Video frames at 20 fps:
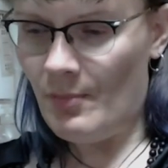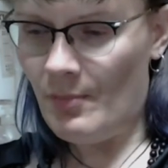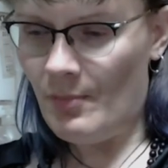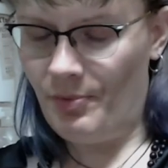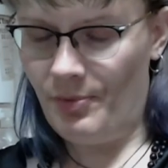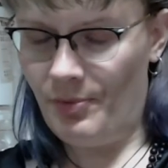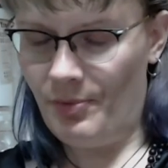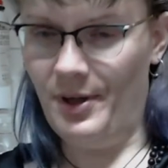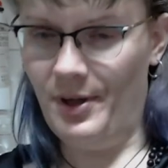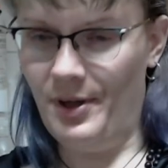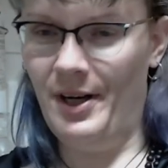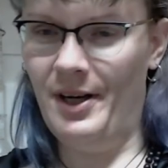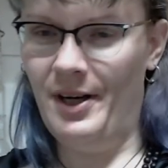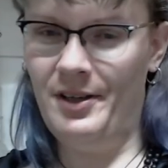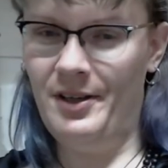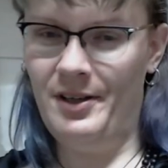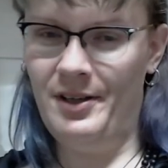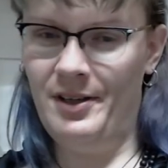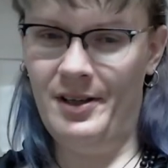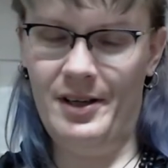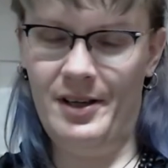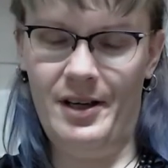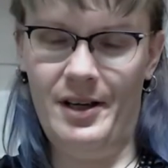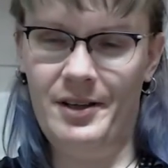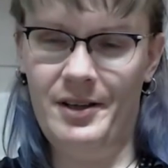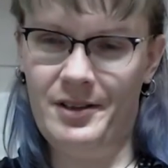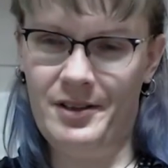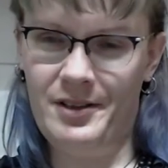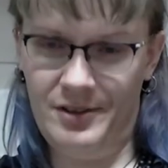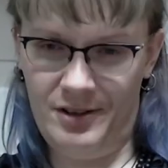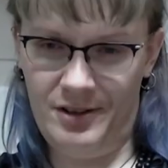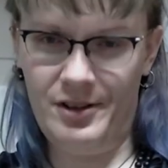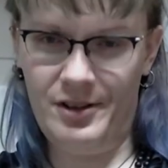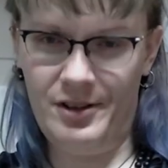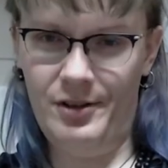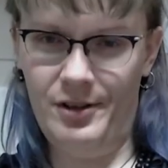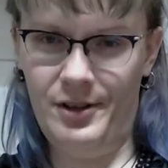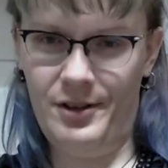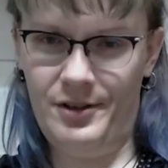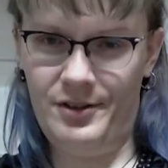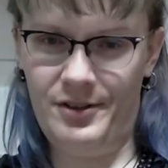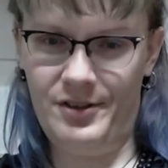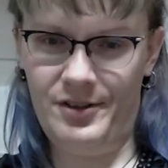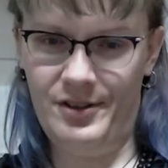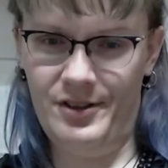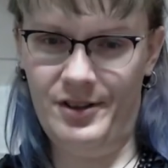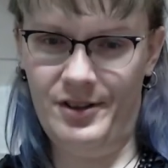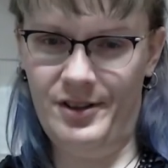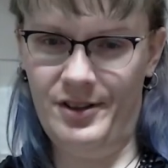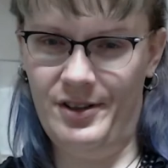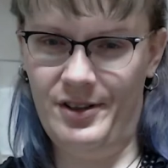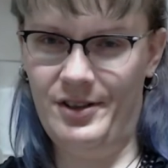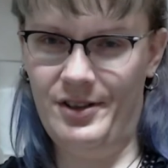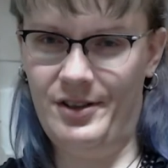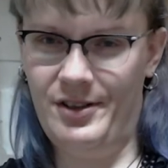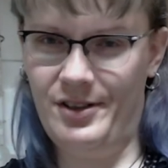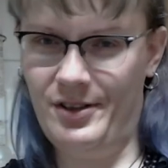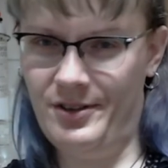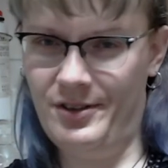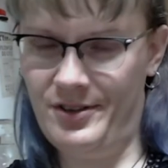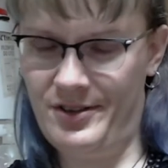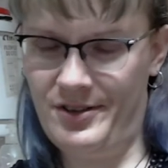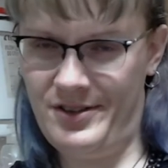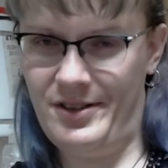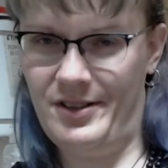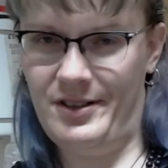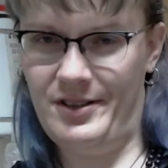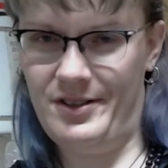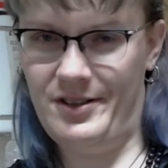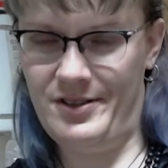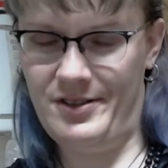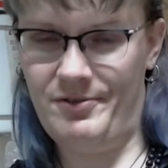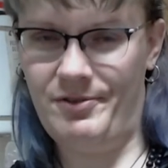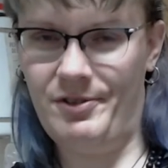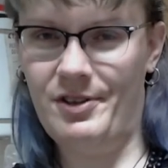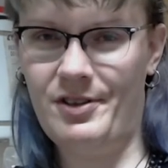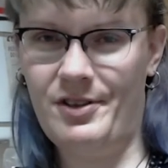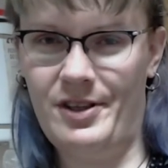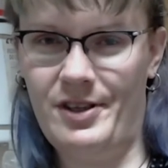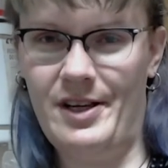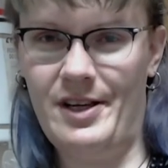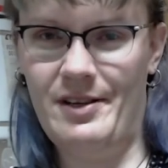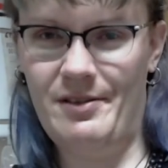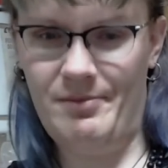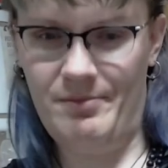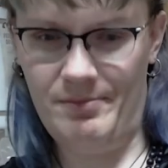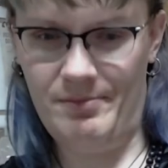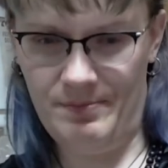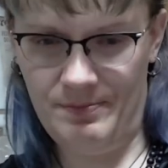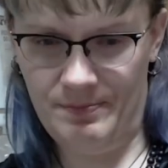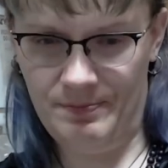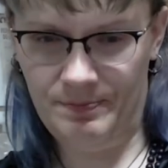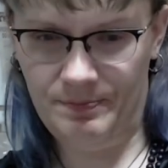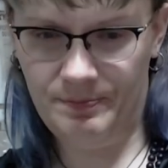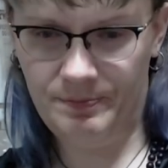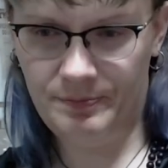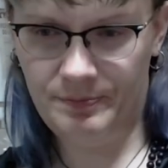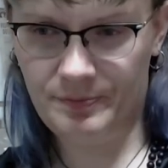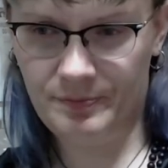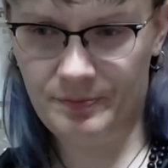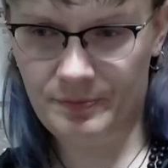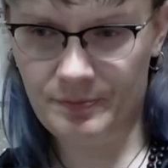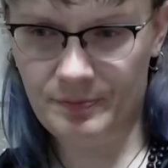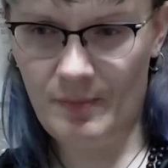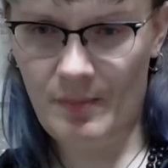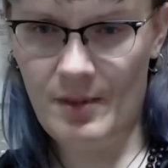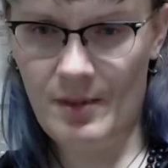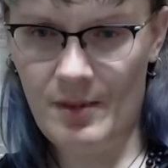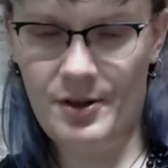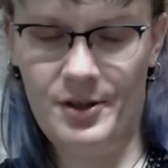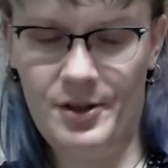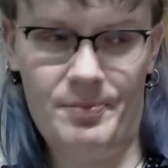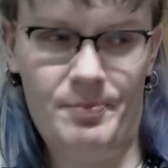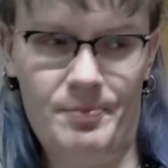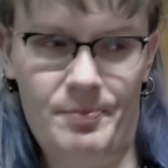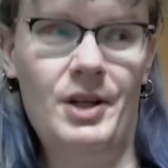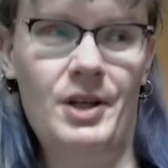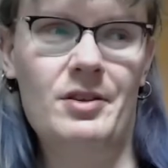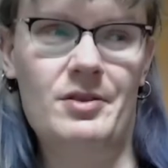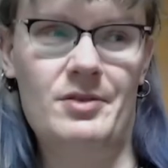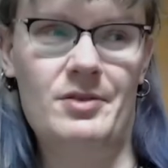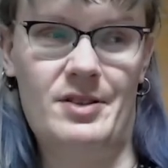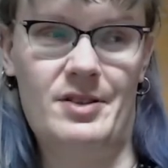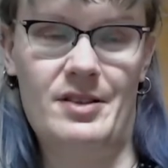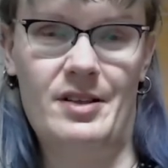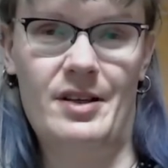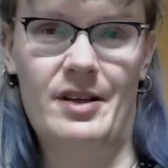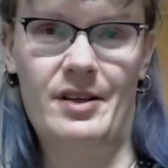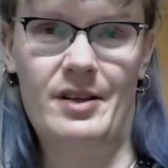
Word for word: I can call it autistic dysphoria. It means that